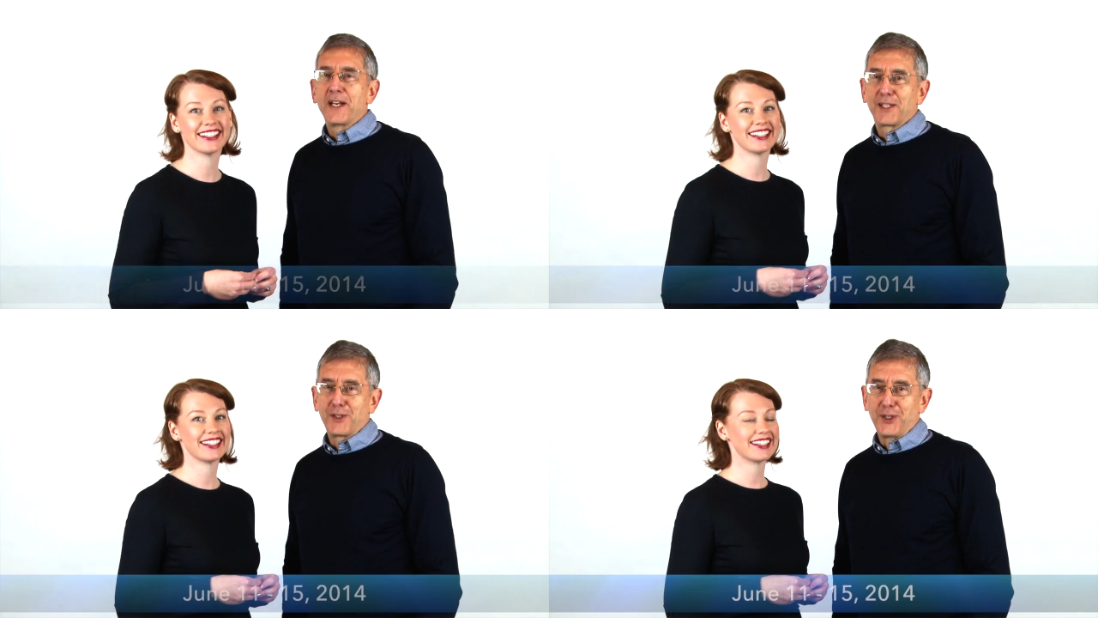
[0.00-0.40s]

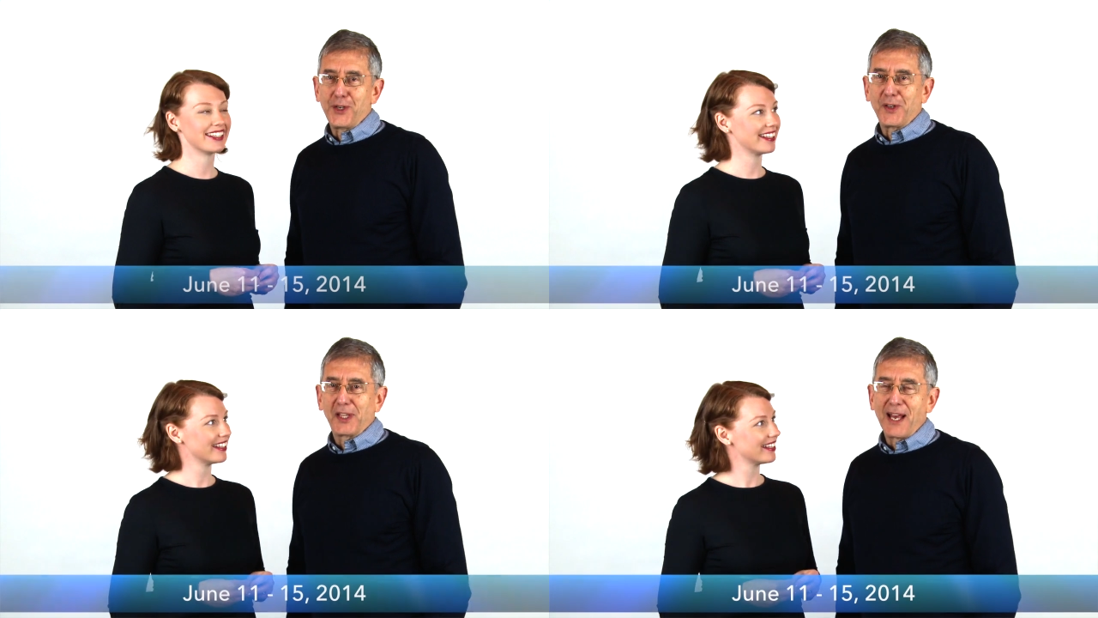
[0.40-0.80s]
Speaker 1: us
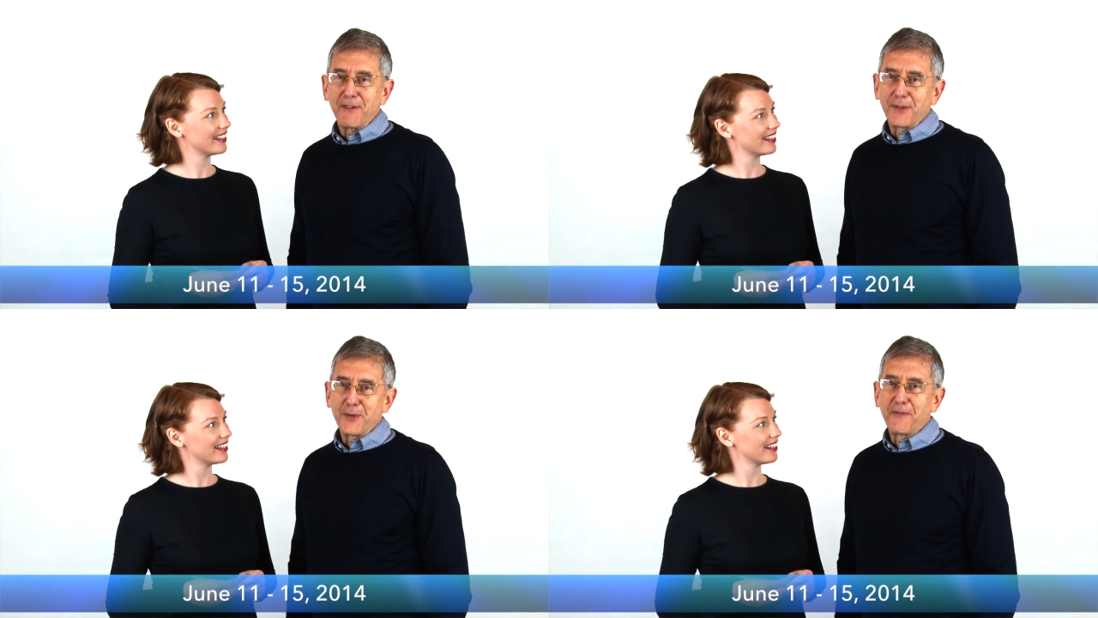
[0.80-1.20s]
June
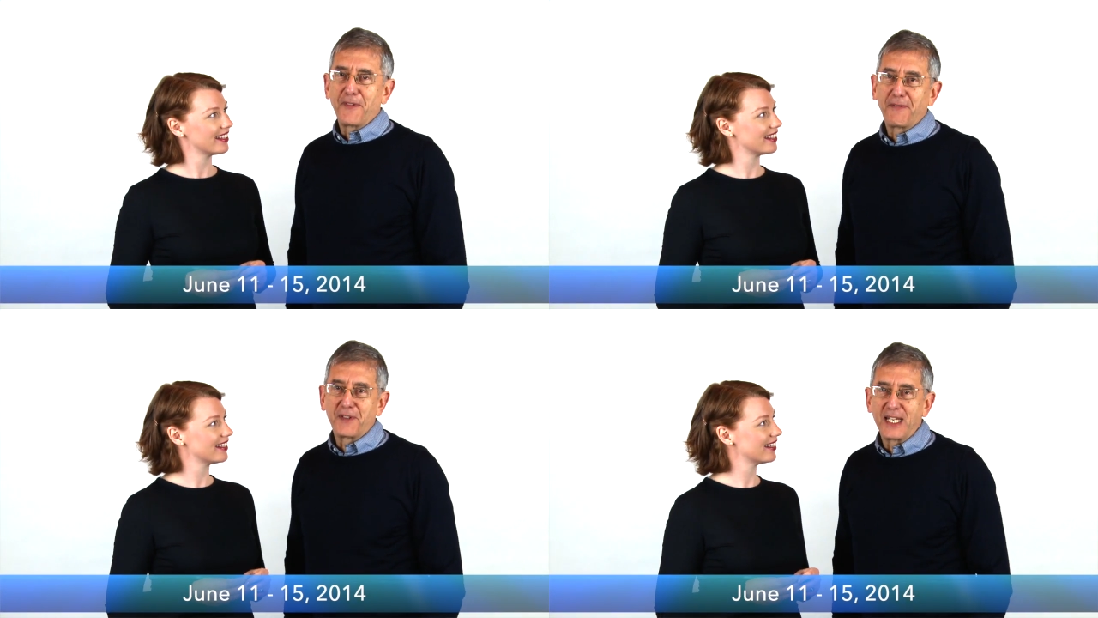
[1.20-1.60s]
11 through
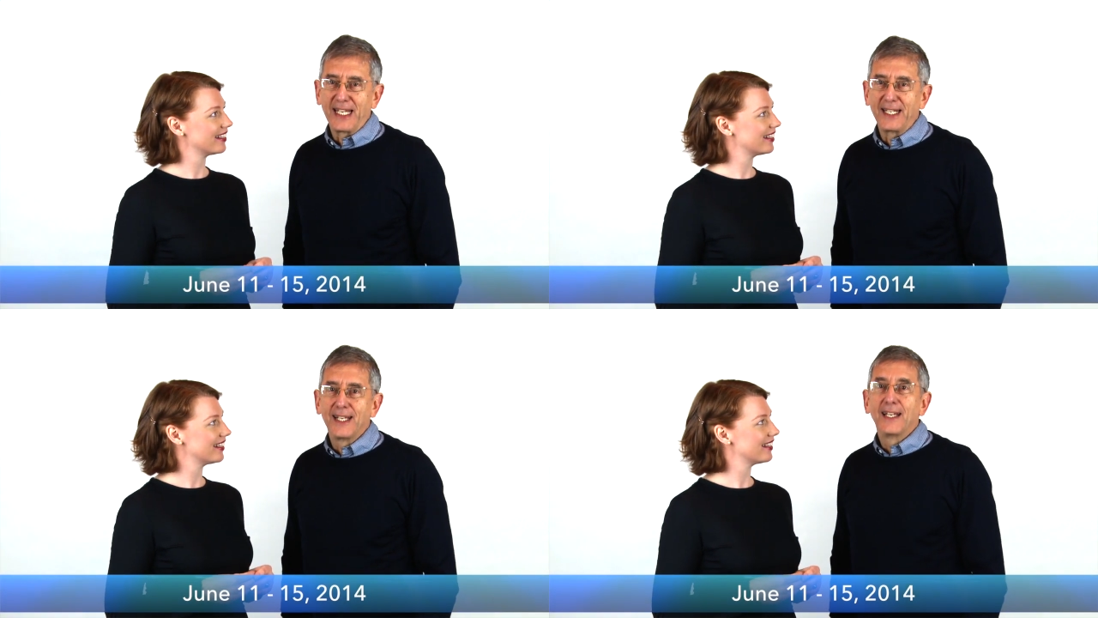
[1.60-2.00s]
15,
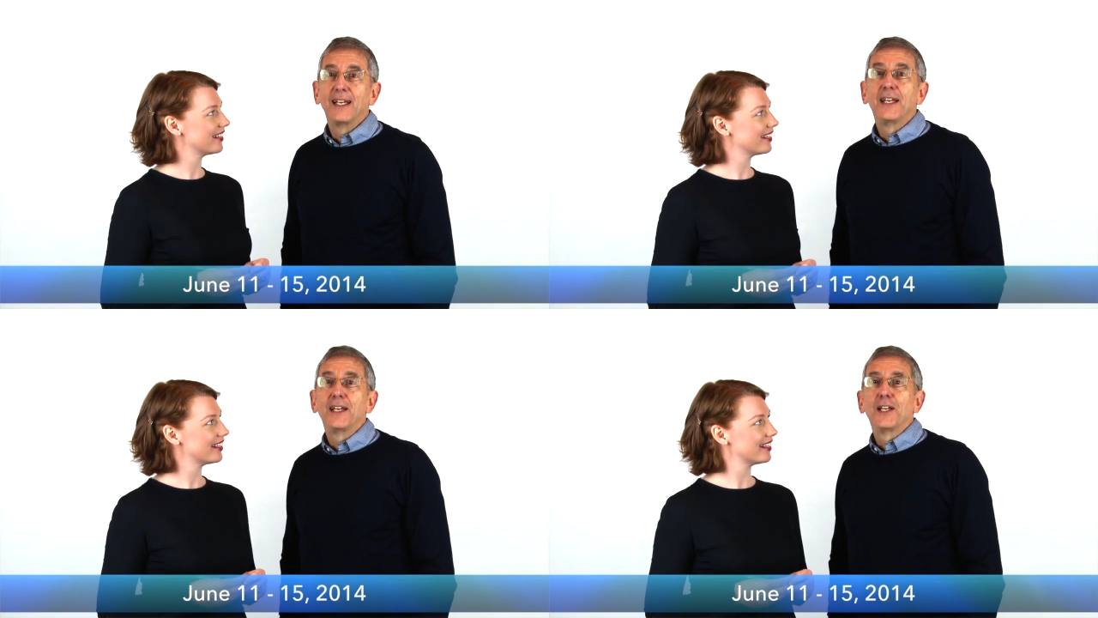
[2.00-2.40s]

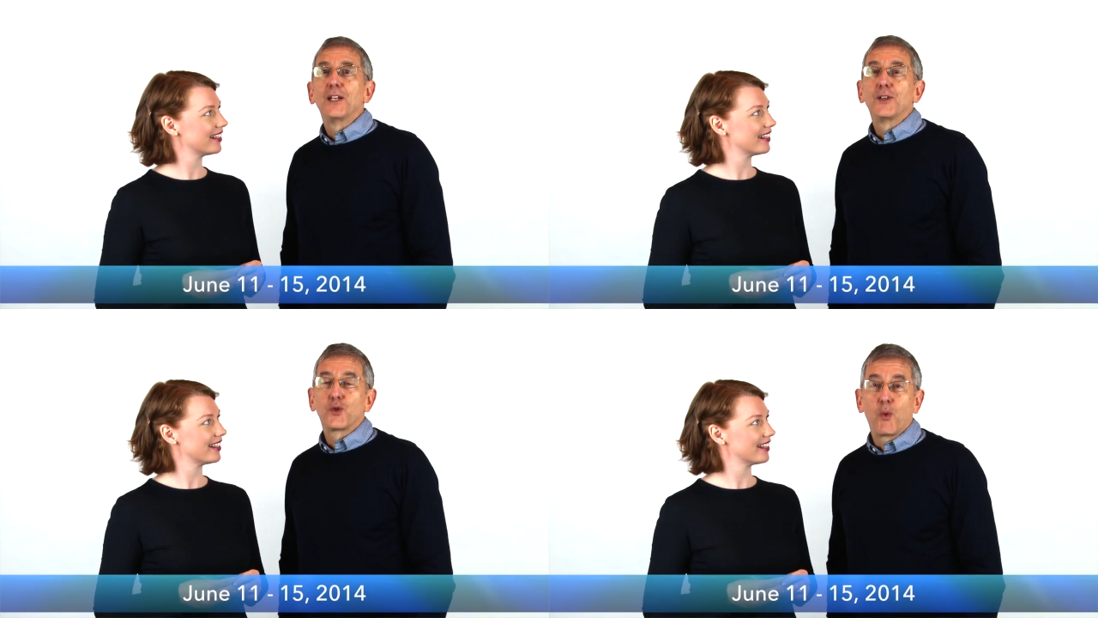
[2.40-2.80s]

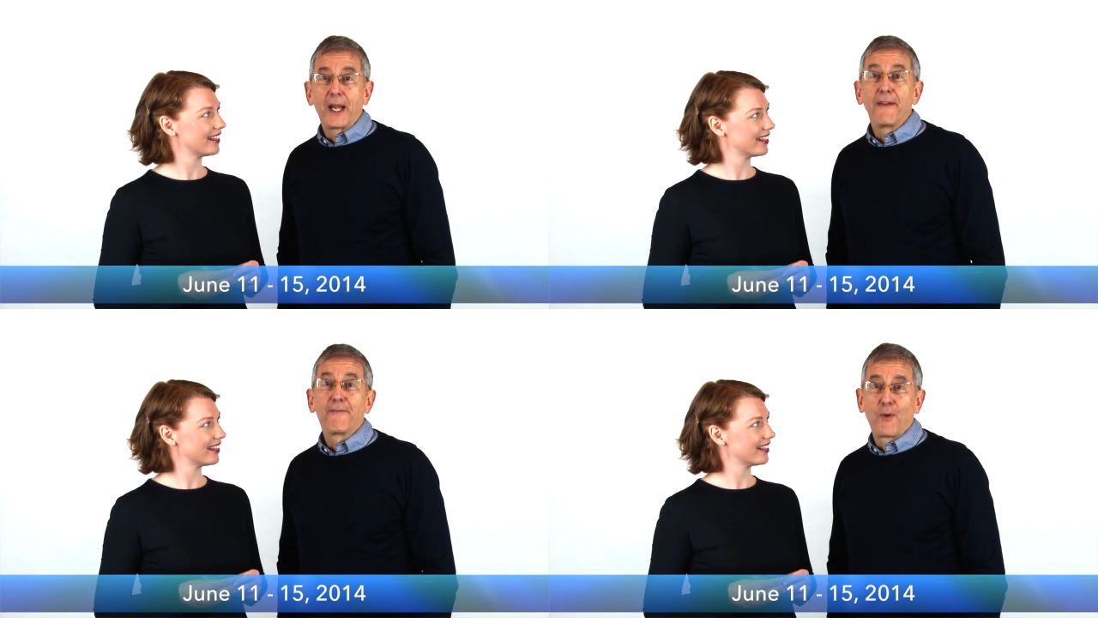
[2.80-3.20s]

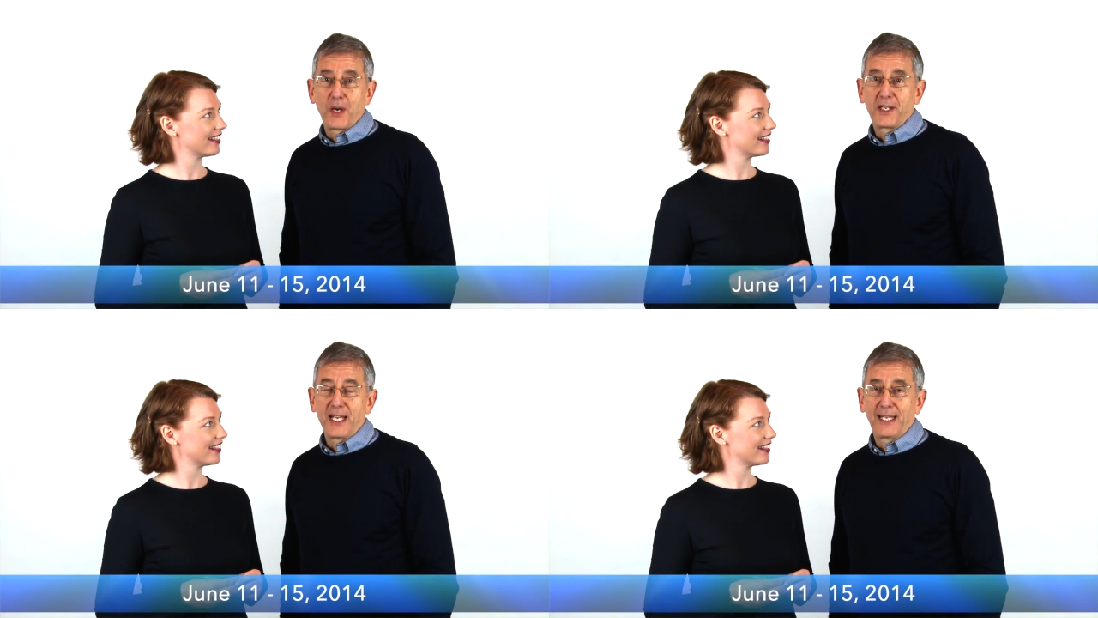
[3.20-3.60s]

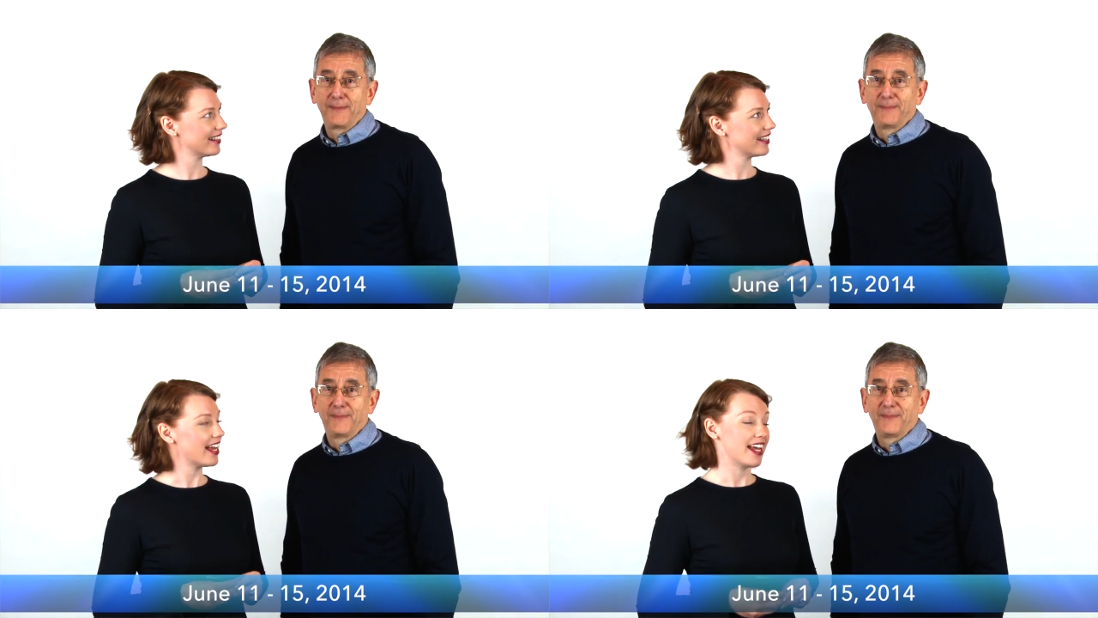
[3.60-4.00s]

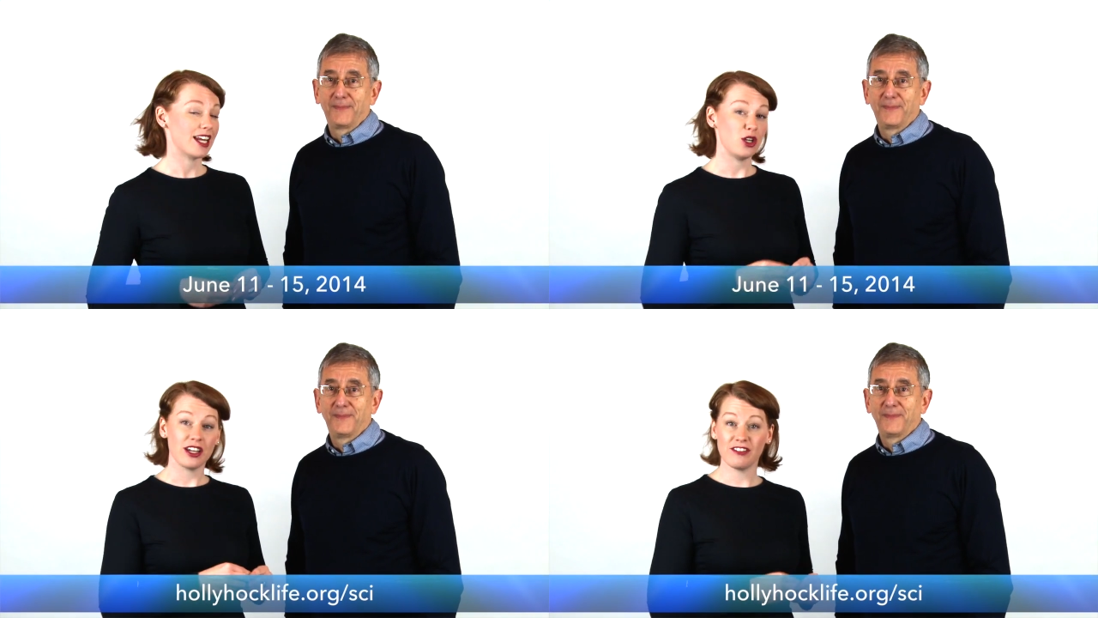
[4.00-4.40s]
2014.
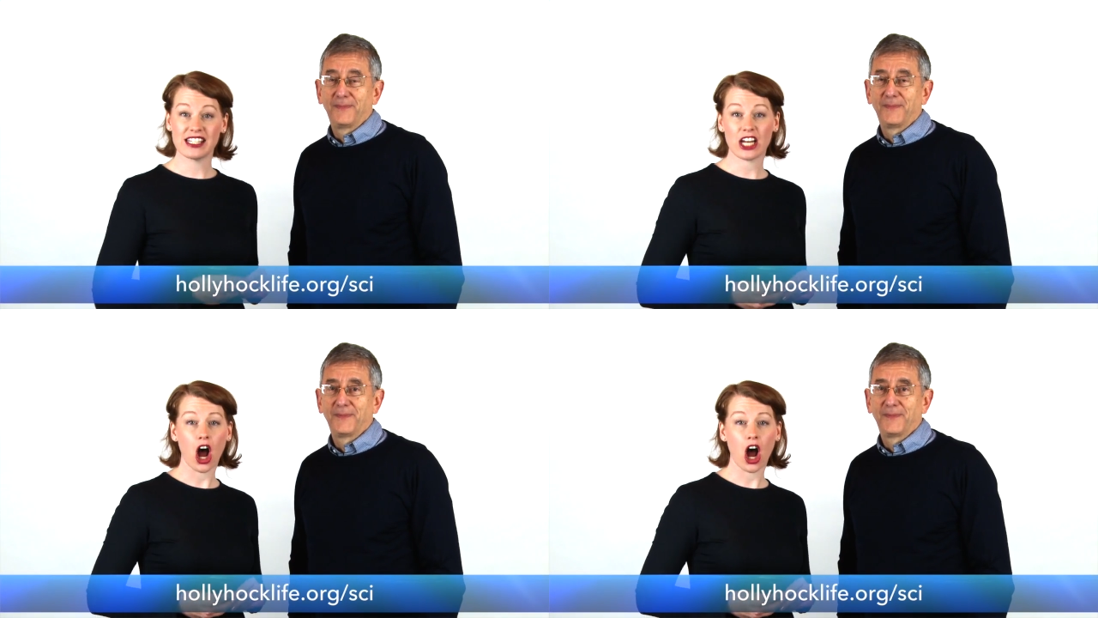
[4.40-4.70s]
Speaker 2: Now you can visit